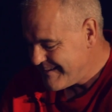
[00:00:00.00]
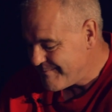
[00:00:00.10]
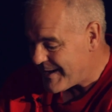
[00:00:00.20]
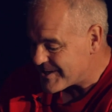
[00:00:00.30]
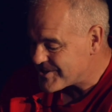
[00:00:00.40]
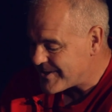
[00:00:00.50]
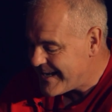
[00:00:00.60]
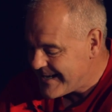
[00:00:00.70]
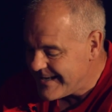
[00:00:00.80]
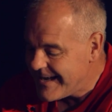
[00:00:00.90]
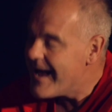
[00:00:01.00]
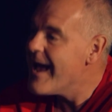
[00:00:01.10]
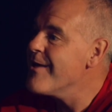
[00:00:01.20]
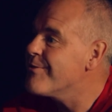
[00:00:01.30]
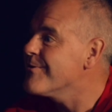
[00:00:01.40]
Personally,
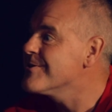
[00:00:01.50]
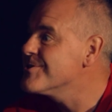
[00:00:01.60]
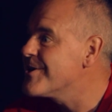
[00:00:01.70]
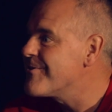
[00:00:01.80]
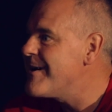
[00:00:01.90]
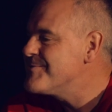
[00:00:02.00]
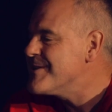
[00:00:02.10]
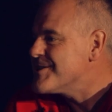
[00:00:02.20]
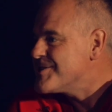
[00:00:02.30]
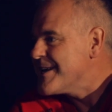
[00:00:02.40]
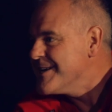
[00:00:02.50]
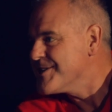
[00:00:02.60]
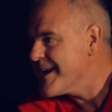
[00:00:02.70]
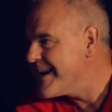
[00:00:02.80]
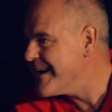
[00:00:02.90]
I thought they should have wrapped you in a
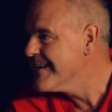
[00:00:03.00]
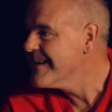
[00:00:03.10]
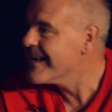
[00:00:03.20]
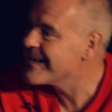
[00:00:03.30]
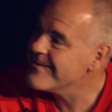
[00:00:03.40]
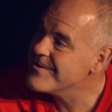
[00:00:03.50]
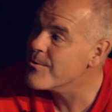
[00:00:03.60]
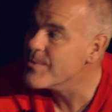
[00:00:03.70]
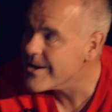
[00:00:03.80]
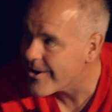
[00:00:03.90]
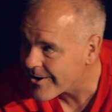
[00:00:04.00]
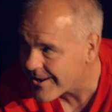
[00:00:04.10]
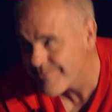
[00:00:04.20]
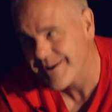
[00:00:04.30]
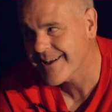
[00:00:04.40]
straitjacket and gave you a wee
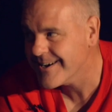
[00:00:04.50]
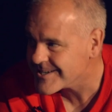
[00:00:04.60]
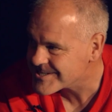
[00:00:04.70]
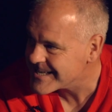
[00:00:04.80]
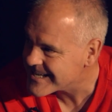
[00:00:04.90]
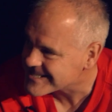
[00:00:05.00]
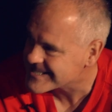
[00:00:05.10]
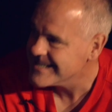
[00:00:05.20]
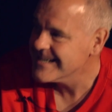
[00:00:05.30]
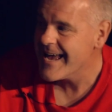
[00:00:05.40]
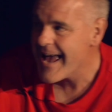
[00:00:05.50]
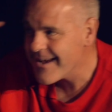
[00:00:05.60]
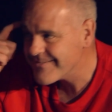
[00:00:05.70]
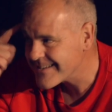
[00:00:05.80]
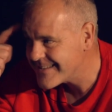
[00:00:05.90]
hurl over the car stairs
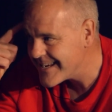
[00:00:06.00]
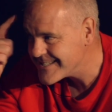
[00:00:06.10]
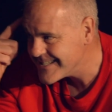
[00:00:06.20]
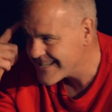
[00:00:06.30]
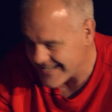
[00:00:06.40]
after testing your